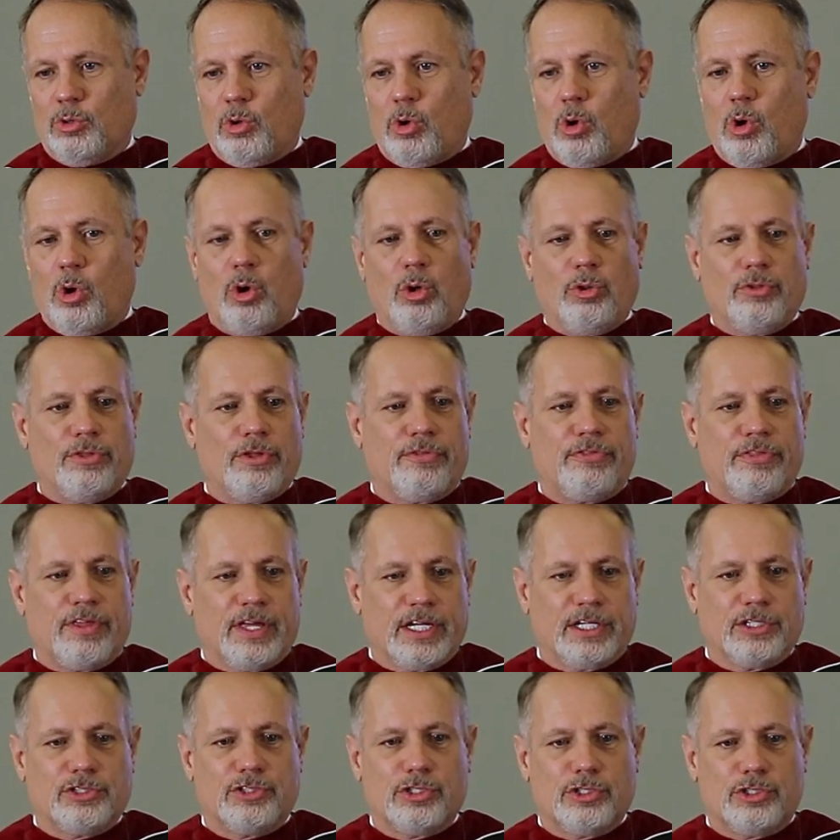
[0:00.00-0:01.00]
all the
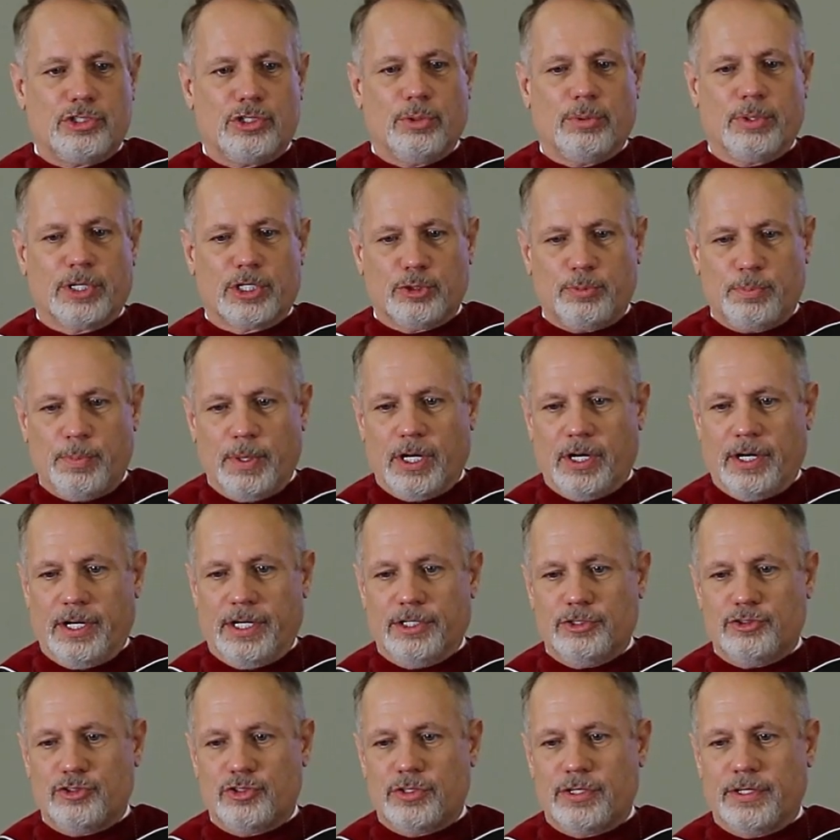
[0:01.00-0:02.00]
things that you
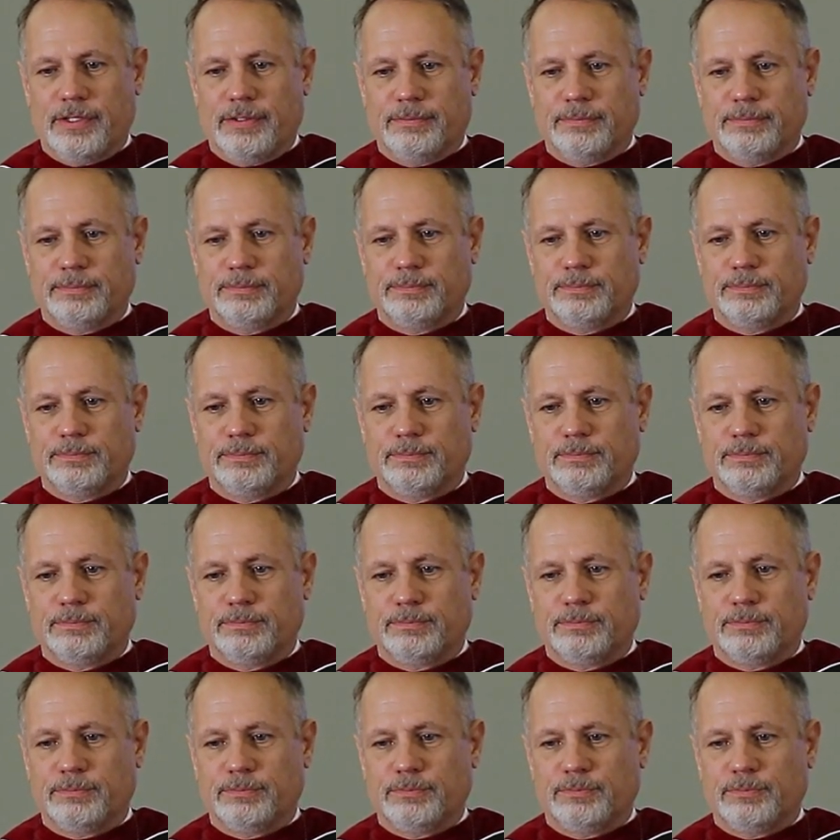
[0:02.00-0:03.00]
experienced.
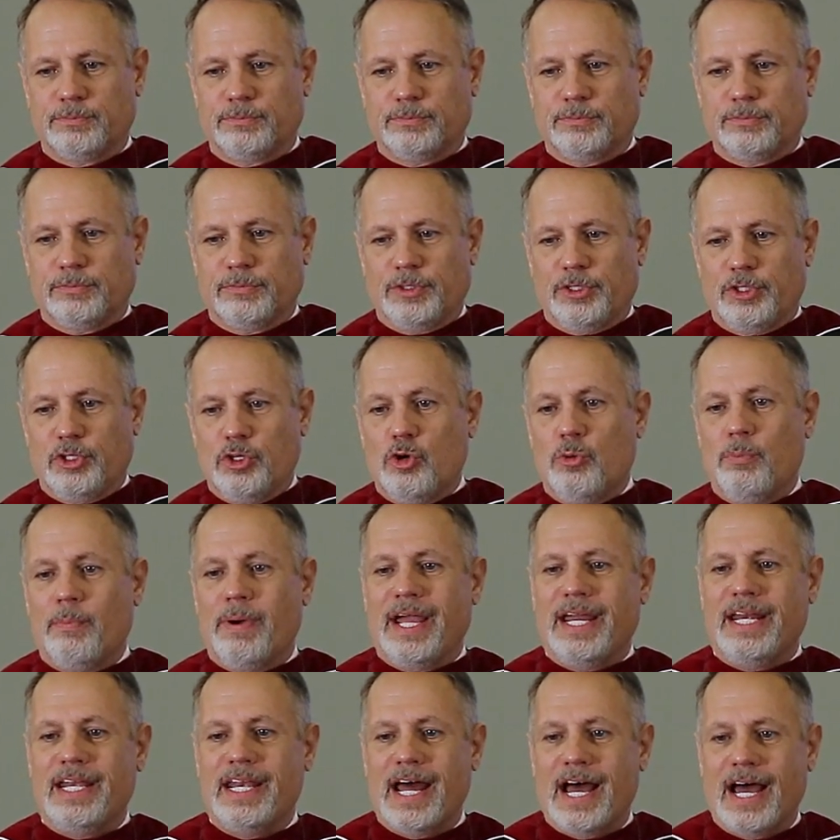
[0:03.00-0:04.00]
You
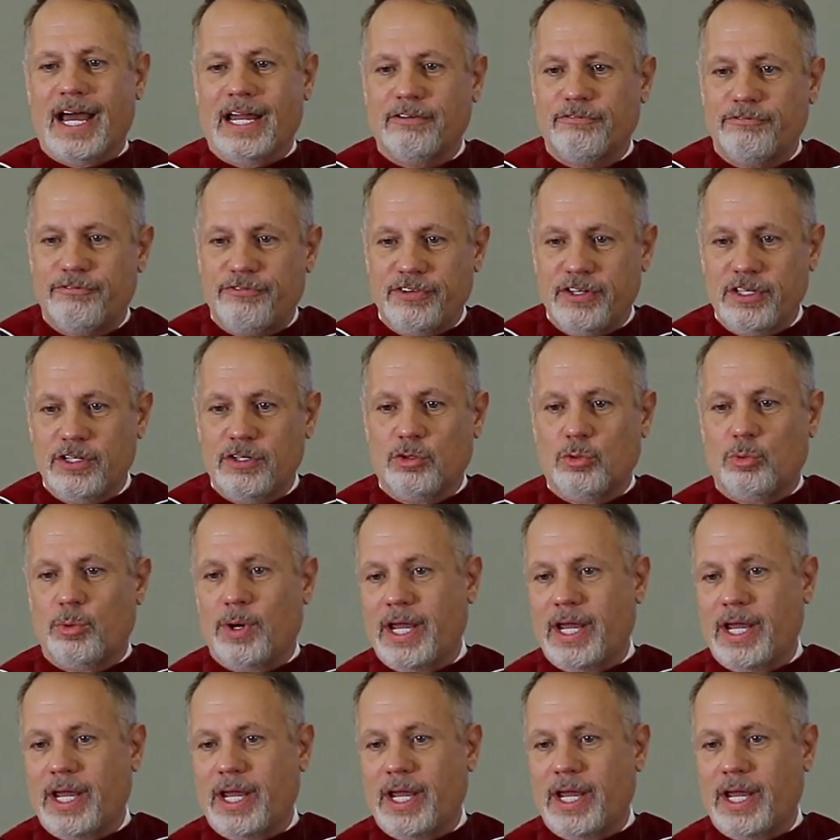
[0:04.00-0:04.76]
may not feel